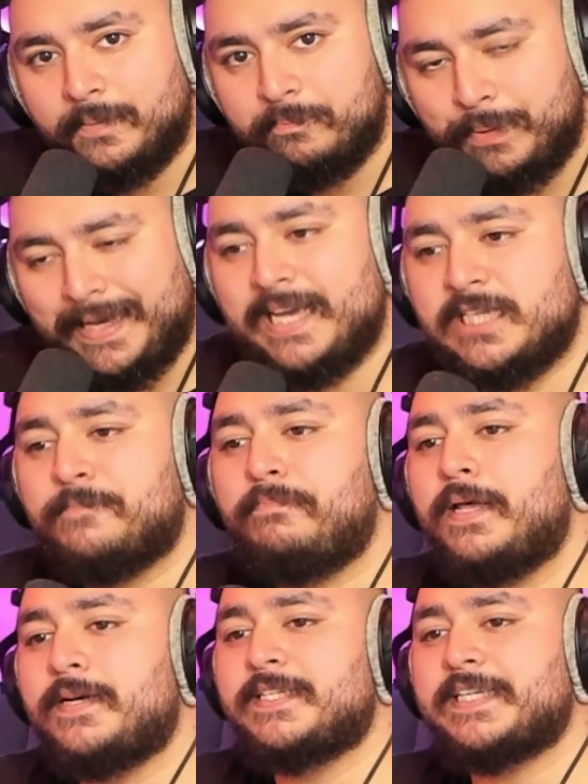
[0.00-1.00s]
PS
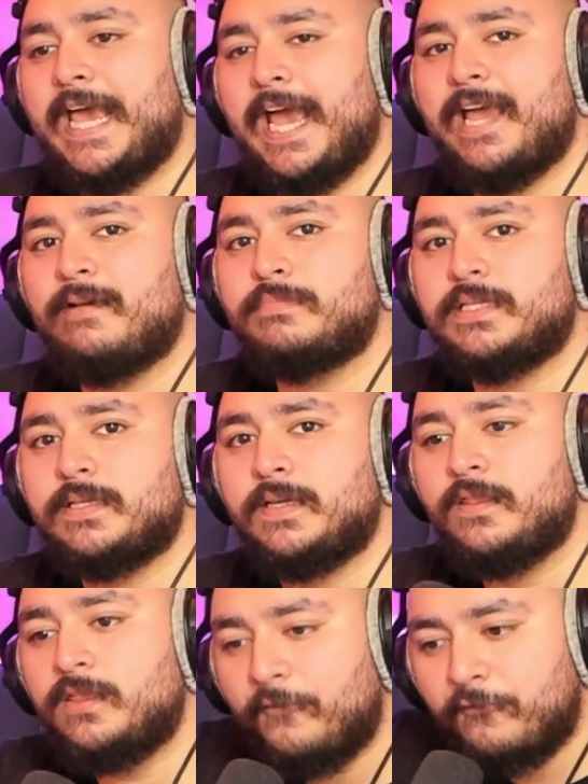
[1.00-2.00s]
Plus games
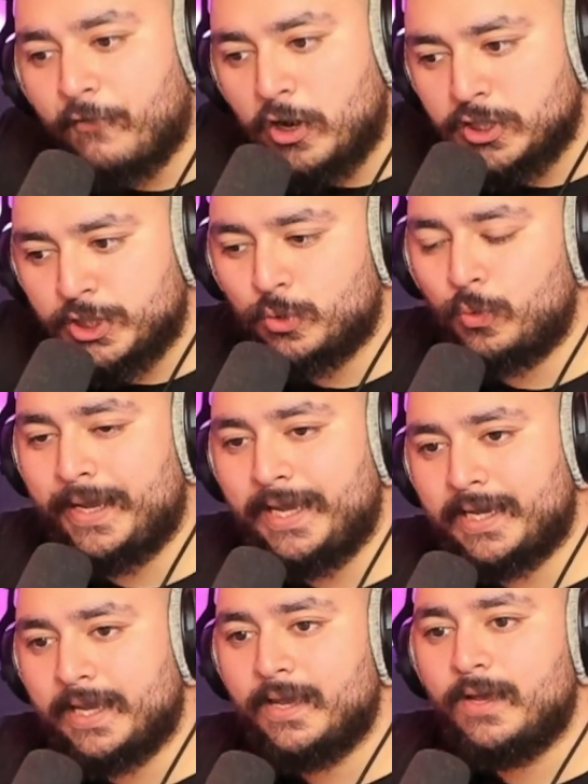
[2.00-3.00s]
the first
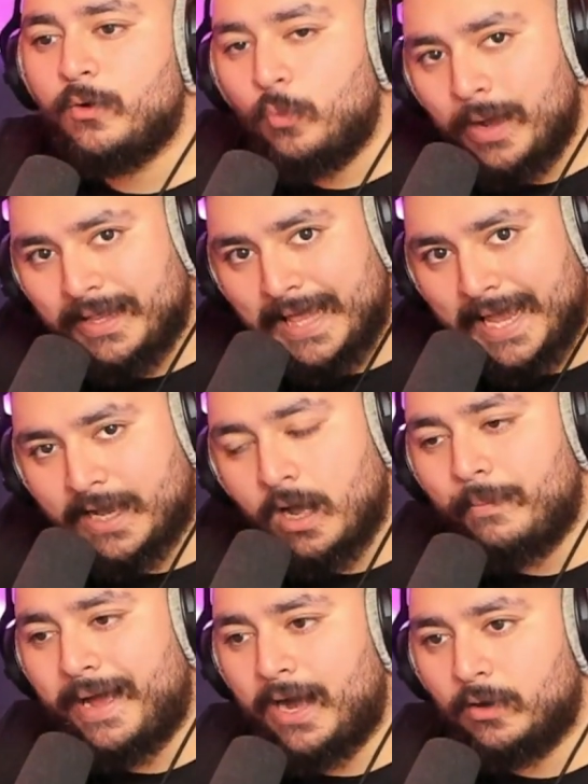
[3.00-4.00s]
week when they
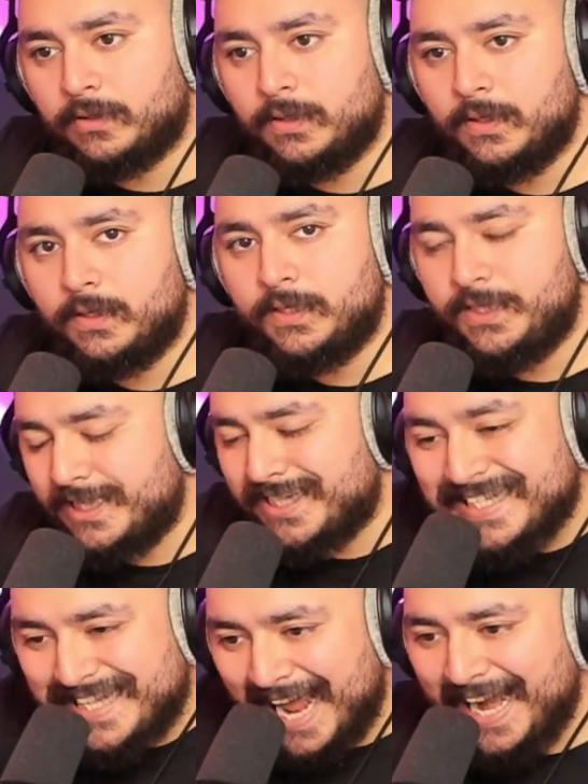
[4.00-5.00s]
come out
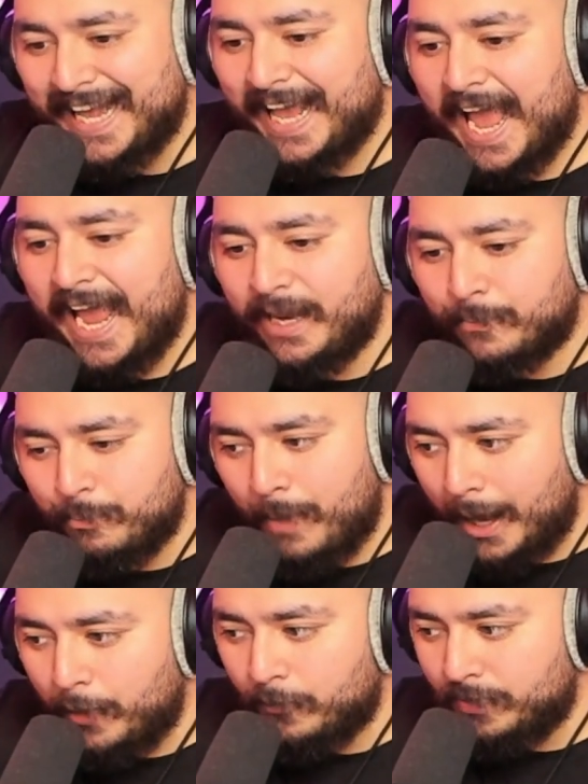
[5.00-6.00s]
just dedicate
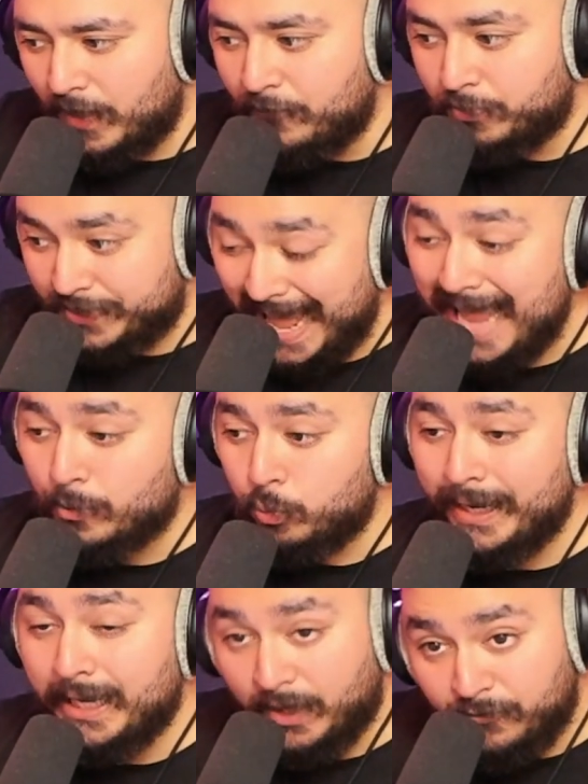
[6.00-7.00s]
my the, that
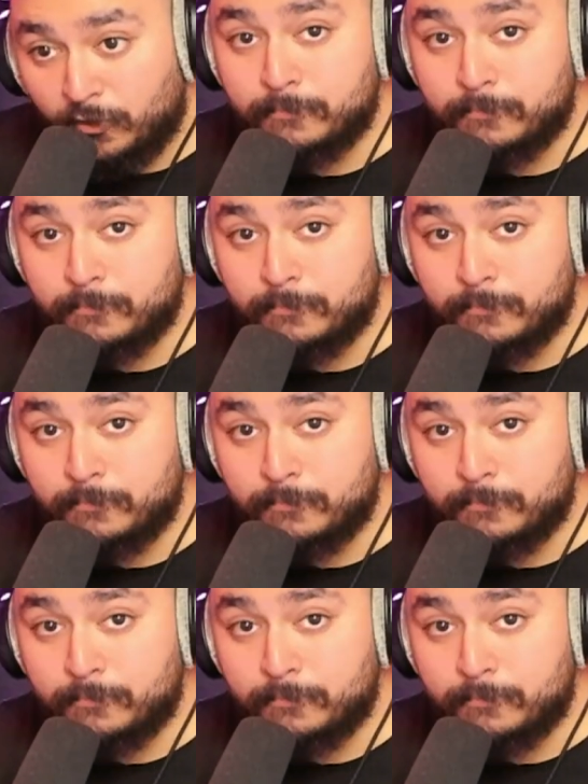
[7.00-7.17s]
week for